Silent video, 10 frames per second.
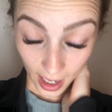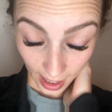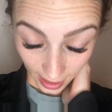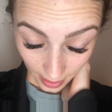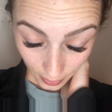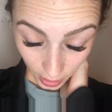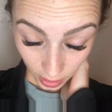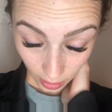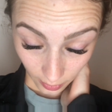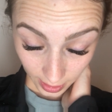I am just
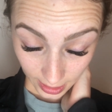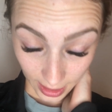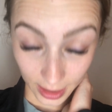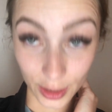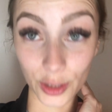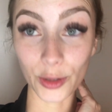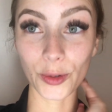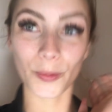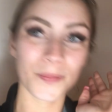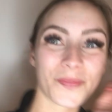so excited
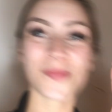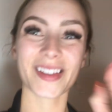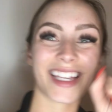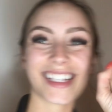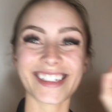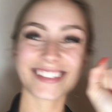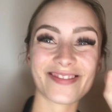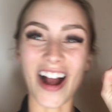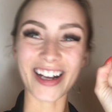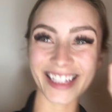to
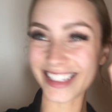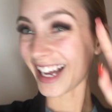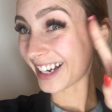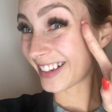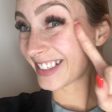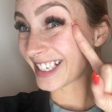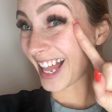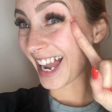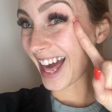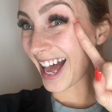rock these at
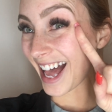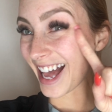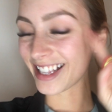Coachella.